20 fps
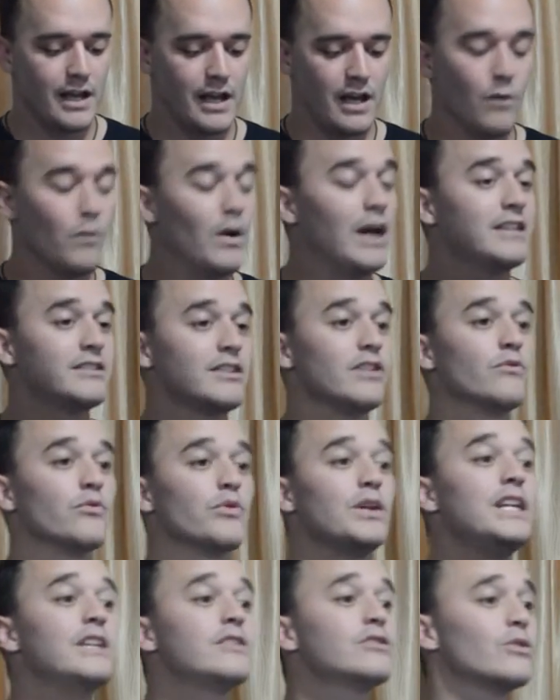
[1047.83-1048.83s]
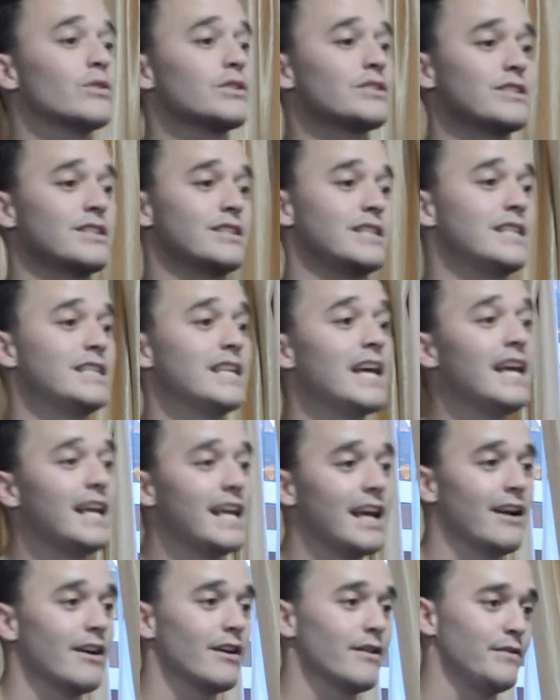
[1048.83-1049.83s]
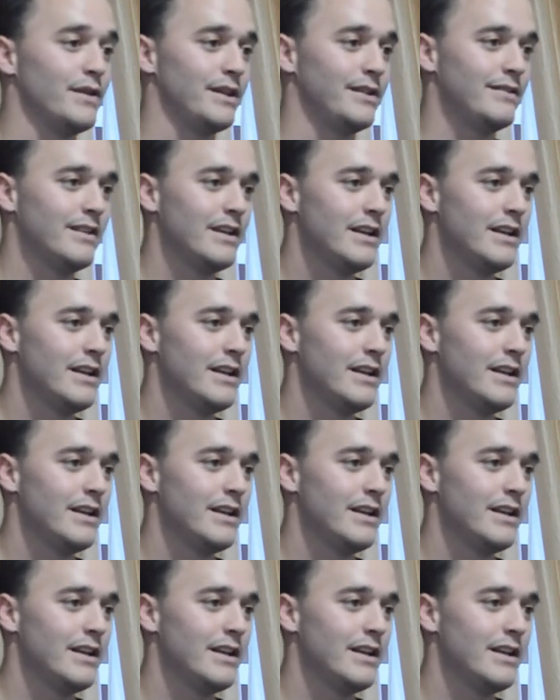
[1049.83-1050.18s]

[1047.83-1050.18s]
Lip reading: and wasting resources to take care of it.